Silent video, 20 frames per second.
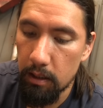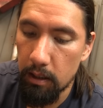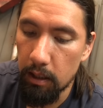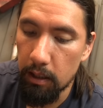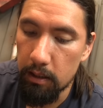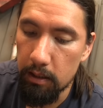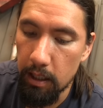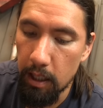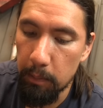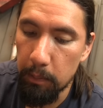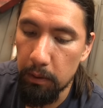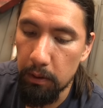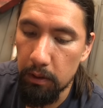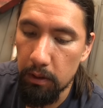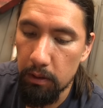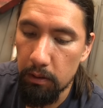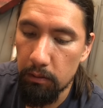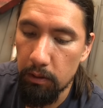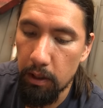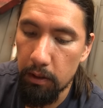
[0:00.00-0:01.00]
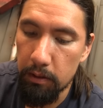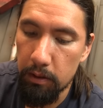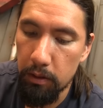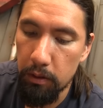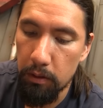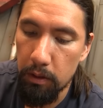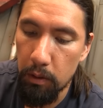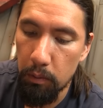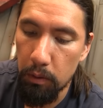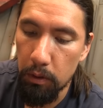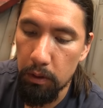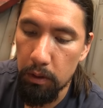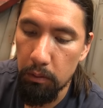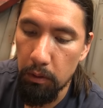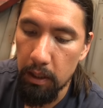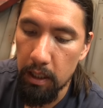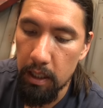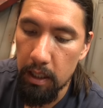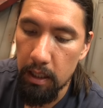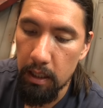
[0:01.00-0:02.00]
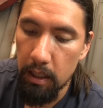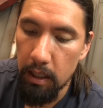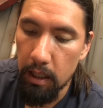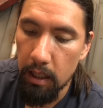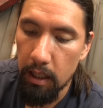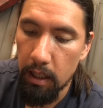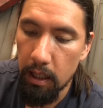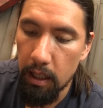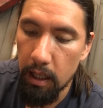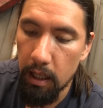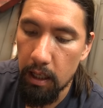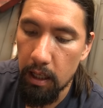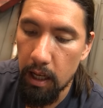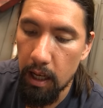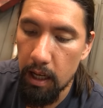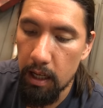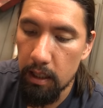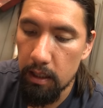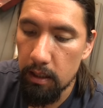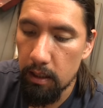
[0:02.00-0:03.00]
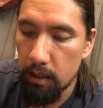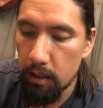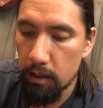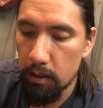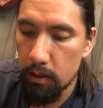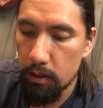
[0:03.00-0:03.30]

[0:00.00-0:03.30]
Example, round two, you roll 20, and eight,